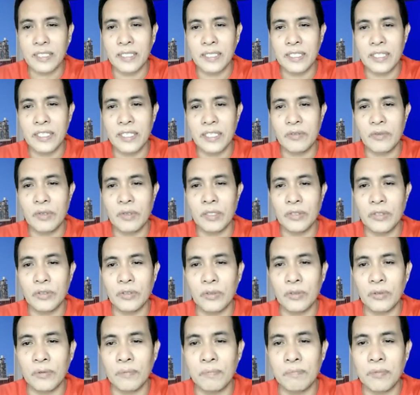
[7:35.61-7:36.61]
That's equal to
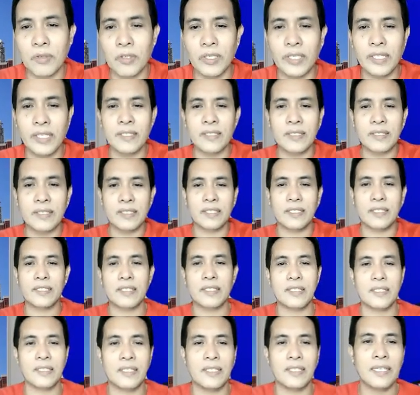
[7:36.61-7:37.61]

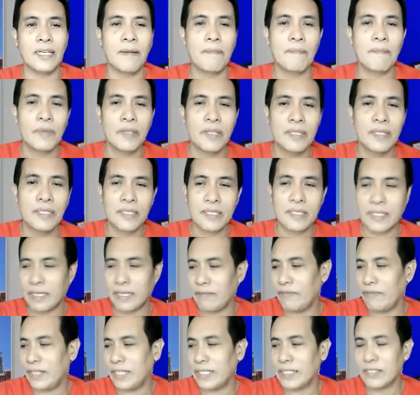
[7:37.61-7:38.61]

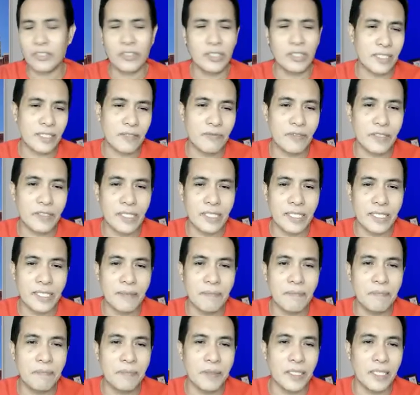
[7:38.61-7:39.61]
2.67. So that's very
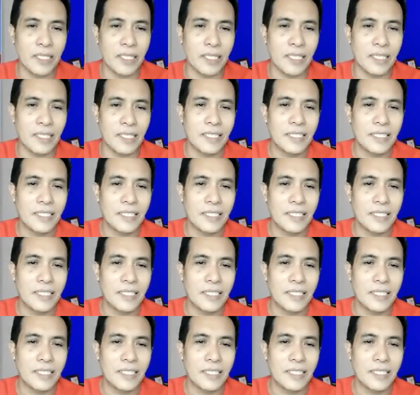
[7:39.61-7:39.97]
simple.